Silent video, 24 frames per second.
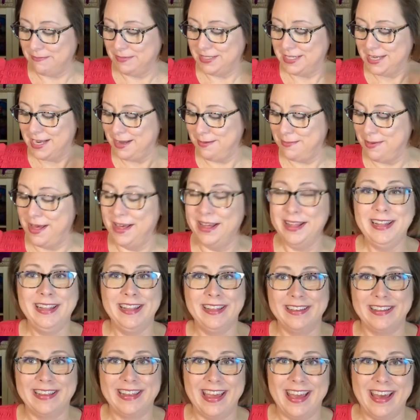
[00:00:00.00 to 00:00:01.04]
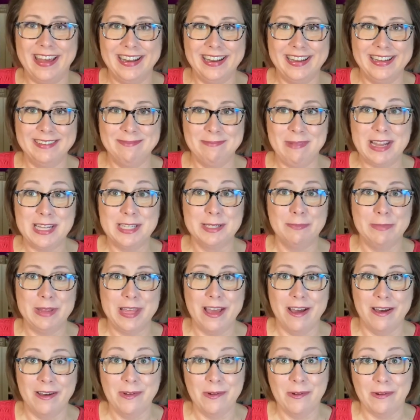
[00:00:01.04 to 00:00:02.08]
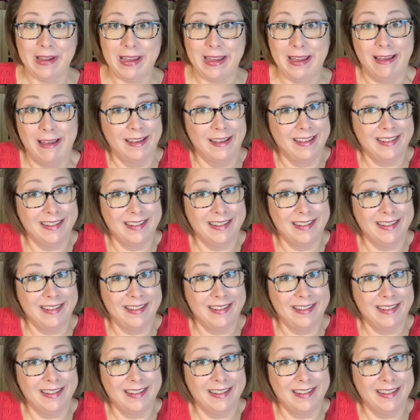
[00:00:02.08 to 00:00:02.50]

time I look at it. It makes me hungry.